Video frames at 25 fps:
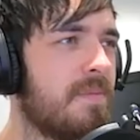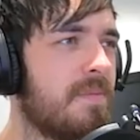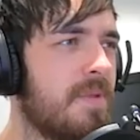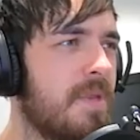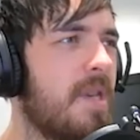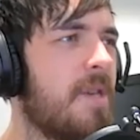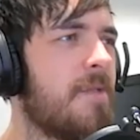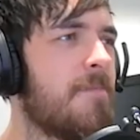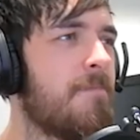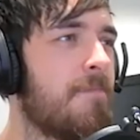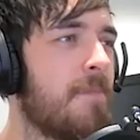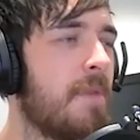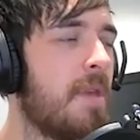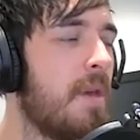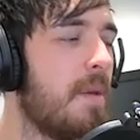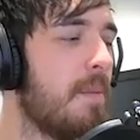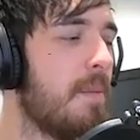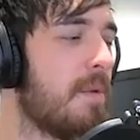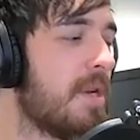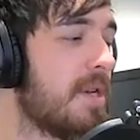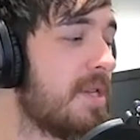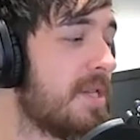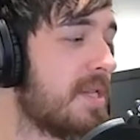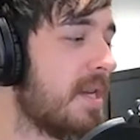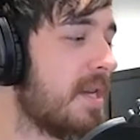Yeah,
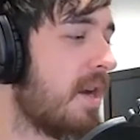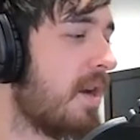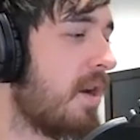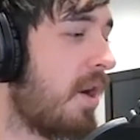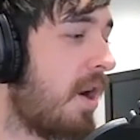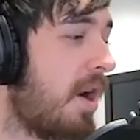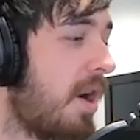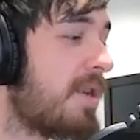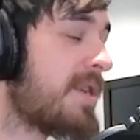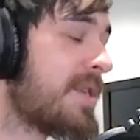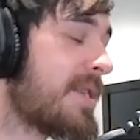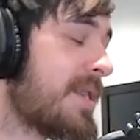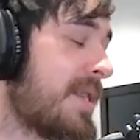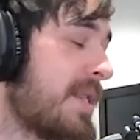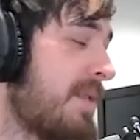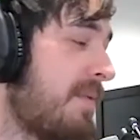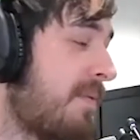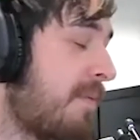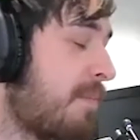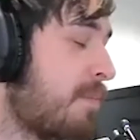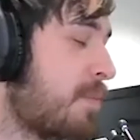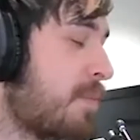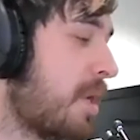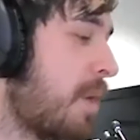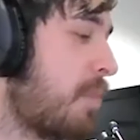because honestly,
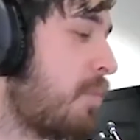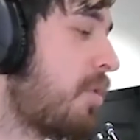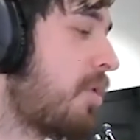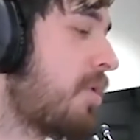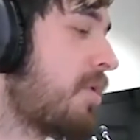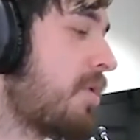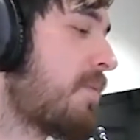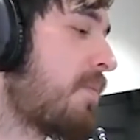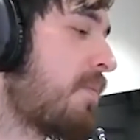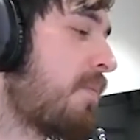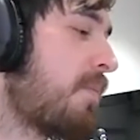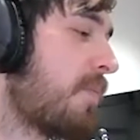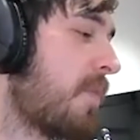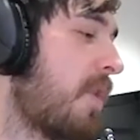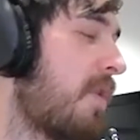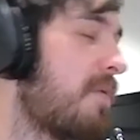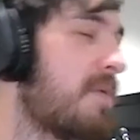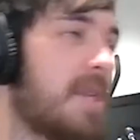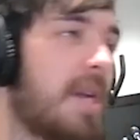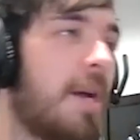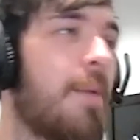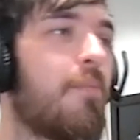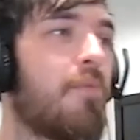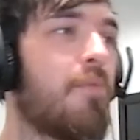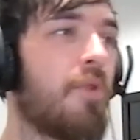from someone,
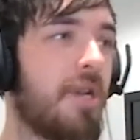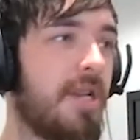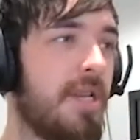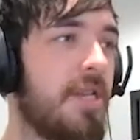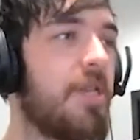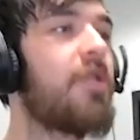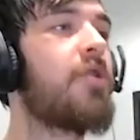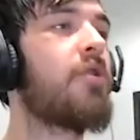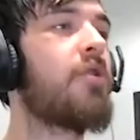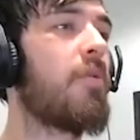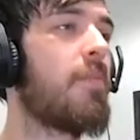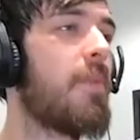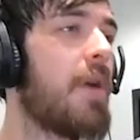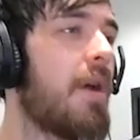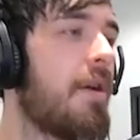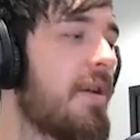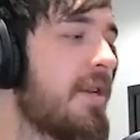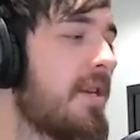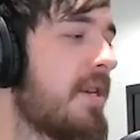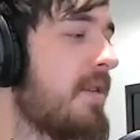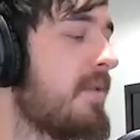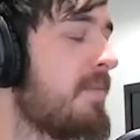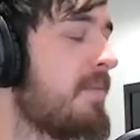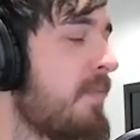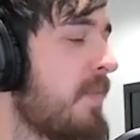obviously I'm British, you're
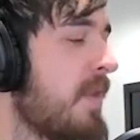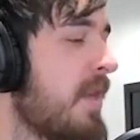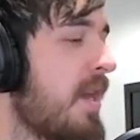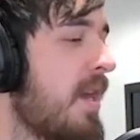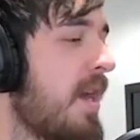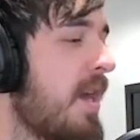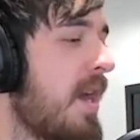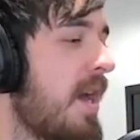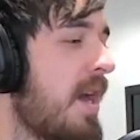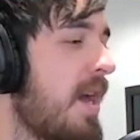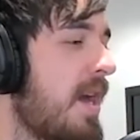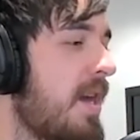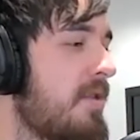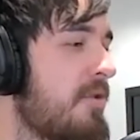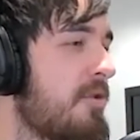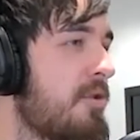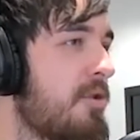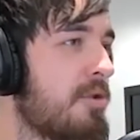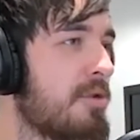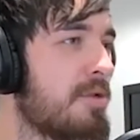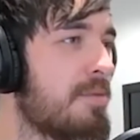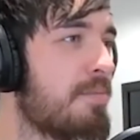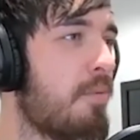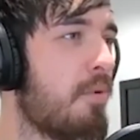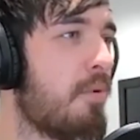American, and
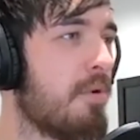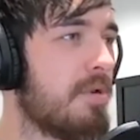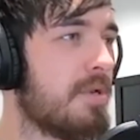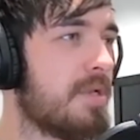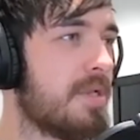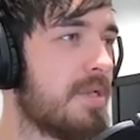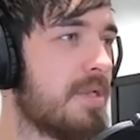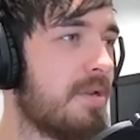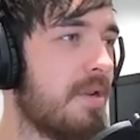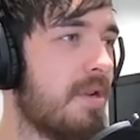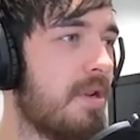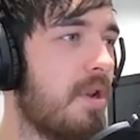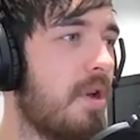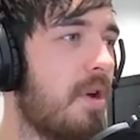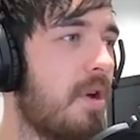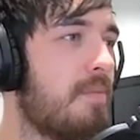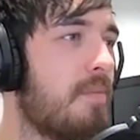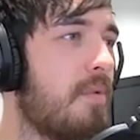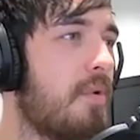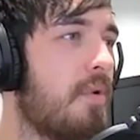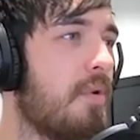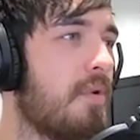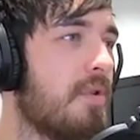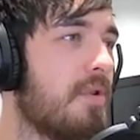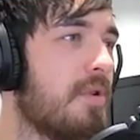your sports are a lot
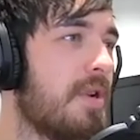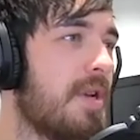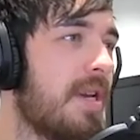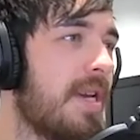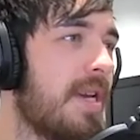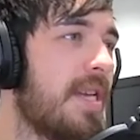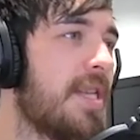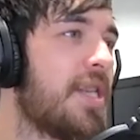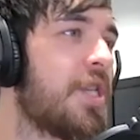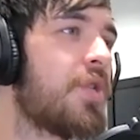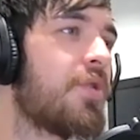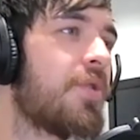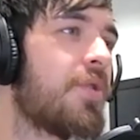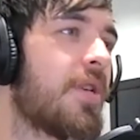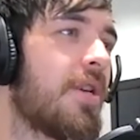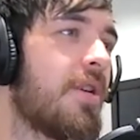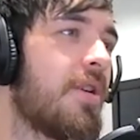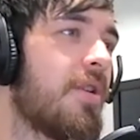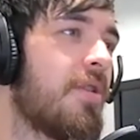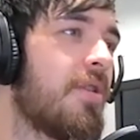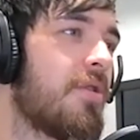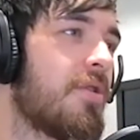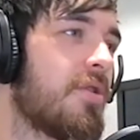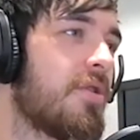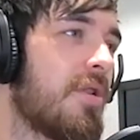more
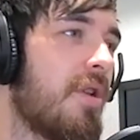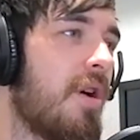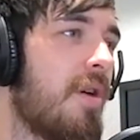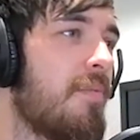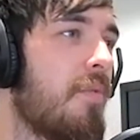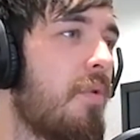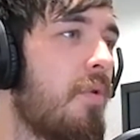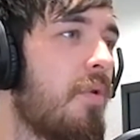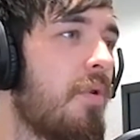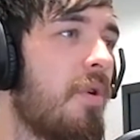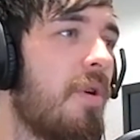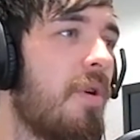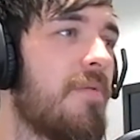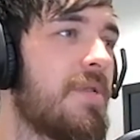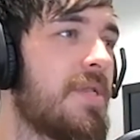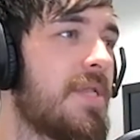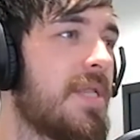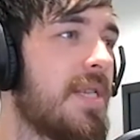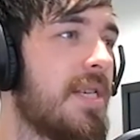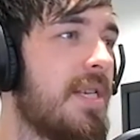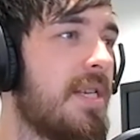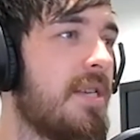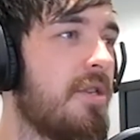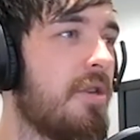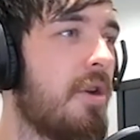intricate. There's a lot more,
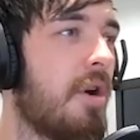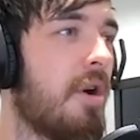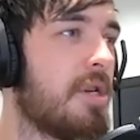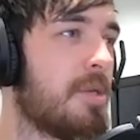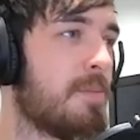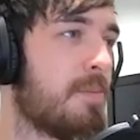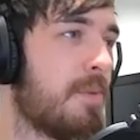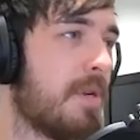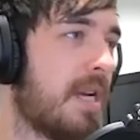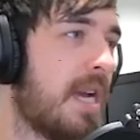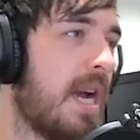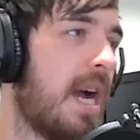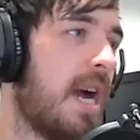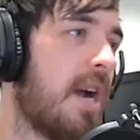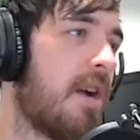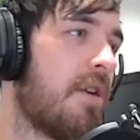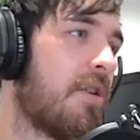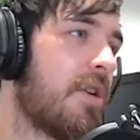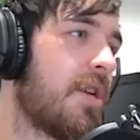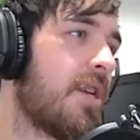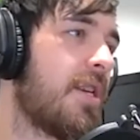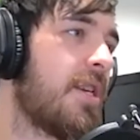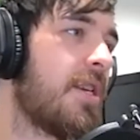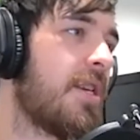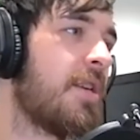obviously, yards per
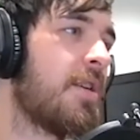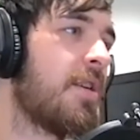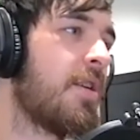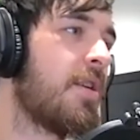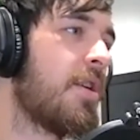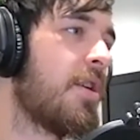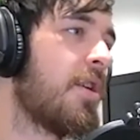carry,